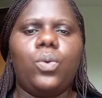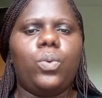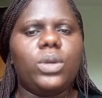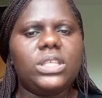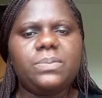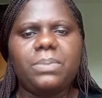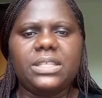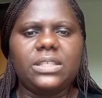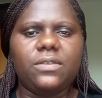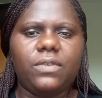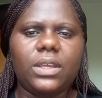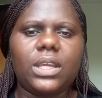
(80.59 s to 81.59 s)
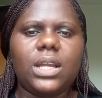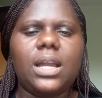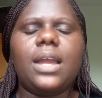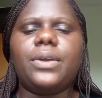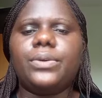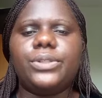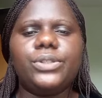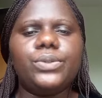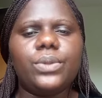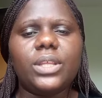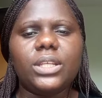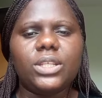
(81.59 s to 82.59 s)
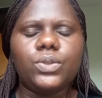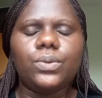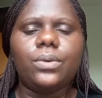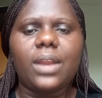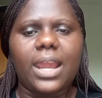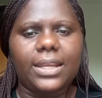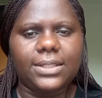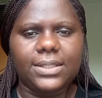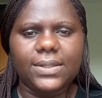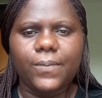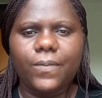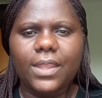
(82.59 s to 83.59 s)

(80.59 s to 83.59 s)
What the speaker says: which specific IELTS do they need to write.